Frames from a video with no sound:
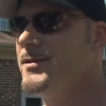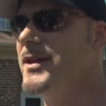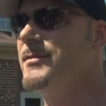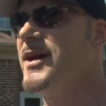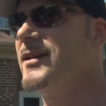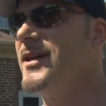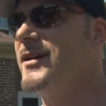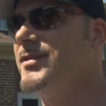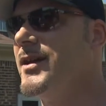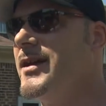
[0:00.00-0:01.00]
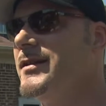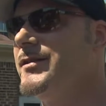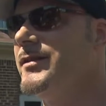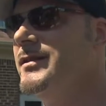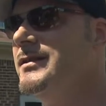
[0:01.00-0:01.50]
think about a lot of
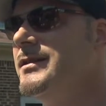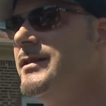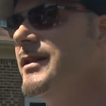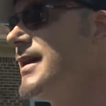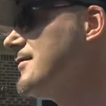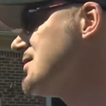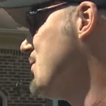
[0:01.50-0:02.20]
things and I have